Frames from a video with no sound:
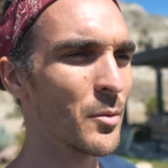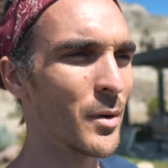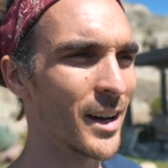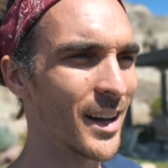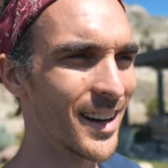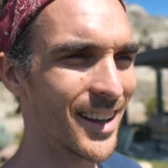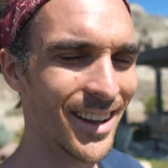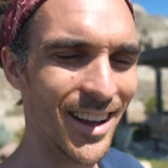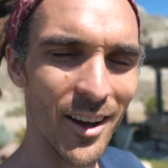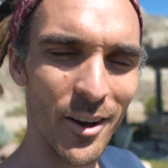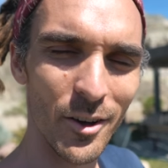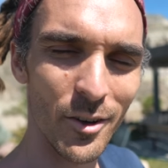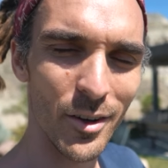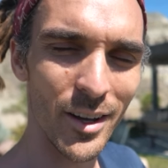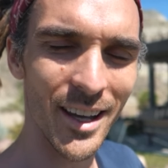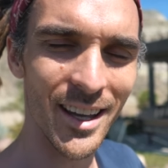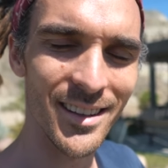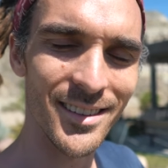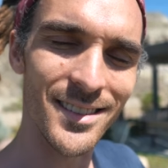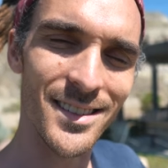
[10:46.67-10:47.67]
We're going to go
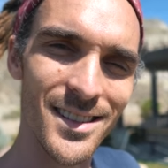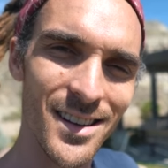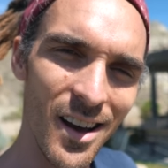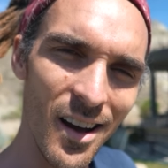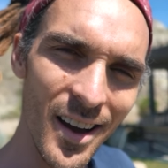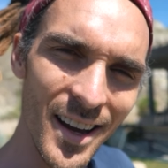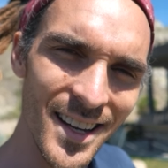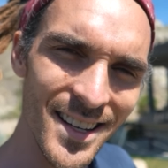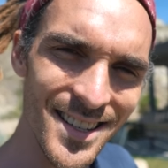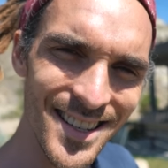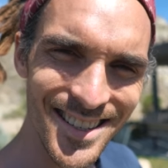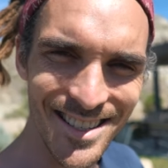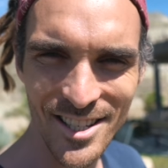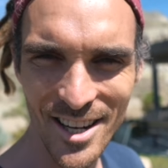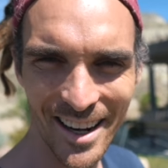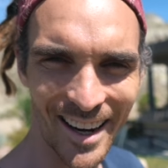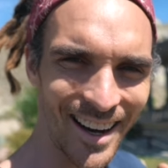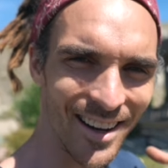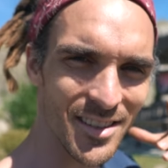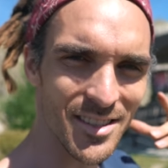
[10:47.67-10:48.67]
inside and
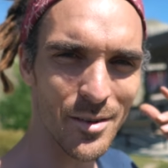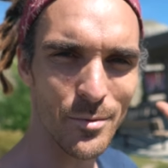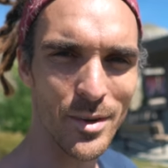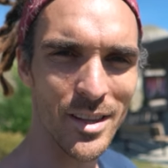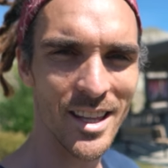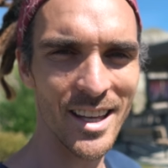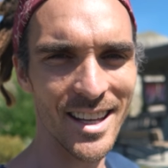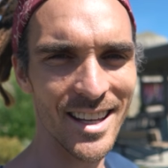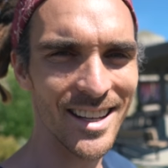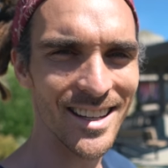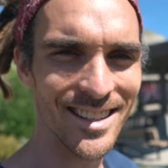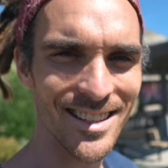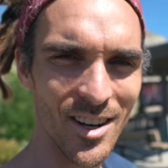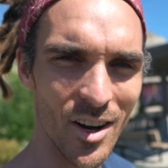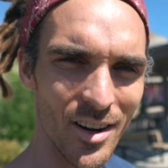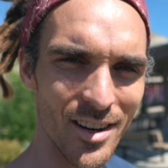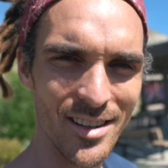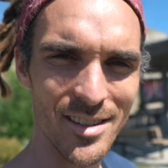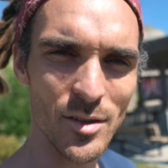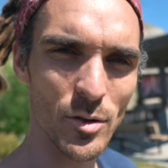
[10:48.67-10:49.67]
check out some of the
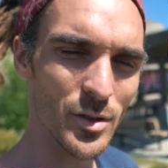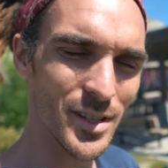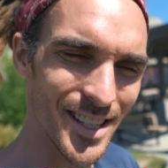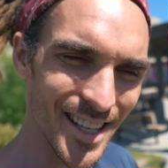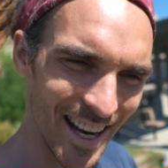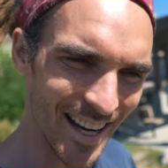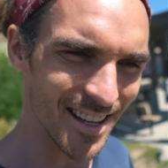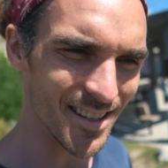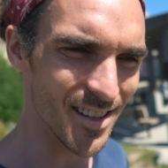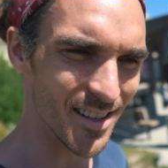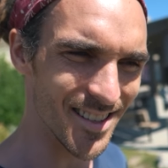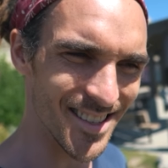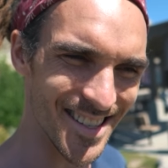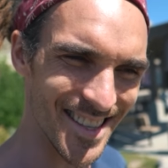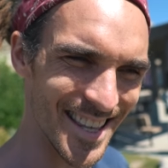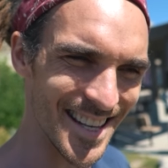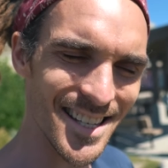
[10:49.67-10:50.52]
dinosaur skeletons.